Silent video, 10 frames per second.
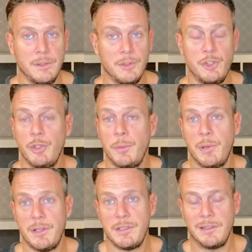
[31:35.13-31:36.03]
Should a
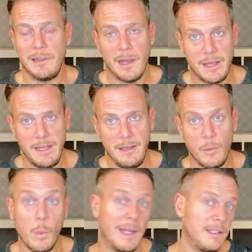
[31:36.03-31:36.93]
person lie?
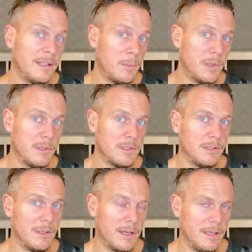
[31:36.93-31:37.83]
When can a
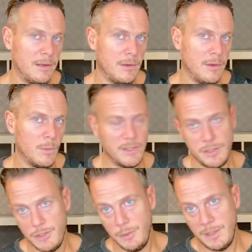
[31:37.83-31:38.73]
person lie? When
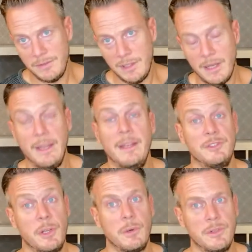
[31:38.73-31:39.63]
should you never lie?
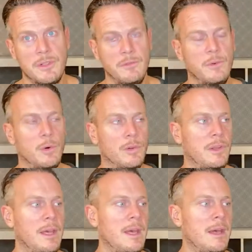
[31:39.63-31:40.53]
So on and so forth.
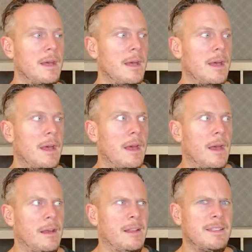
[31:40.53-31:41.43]

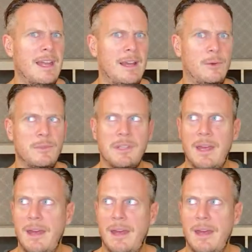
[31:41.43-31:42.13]
It sounds